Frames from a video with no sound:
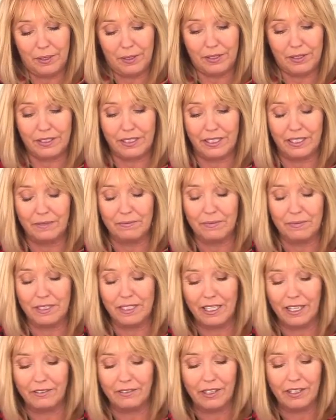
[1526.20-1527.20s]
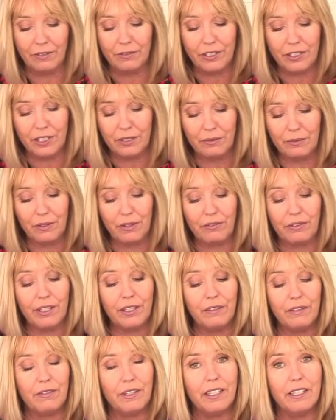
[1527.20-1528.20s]
But as I said, only 2 or
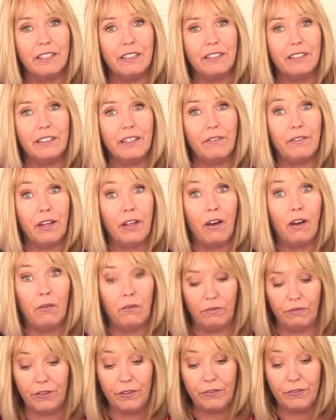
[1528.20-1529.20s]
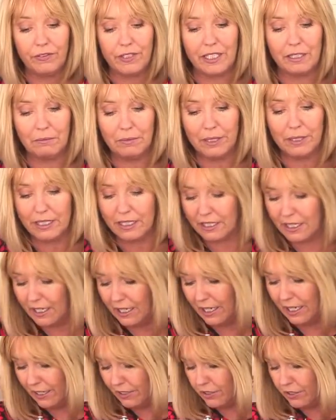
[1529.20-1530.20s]
3 of the whole 15 piece
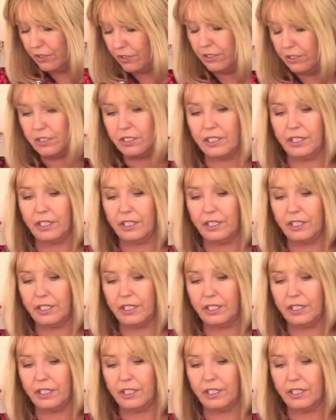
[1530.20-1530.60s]
collection.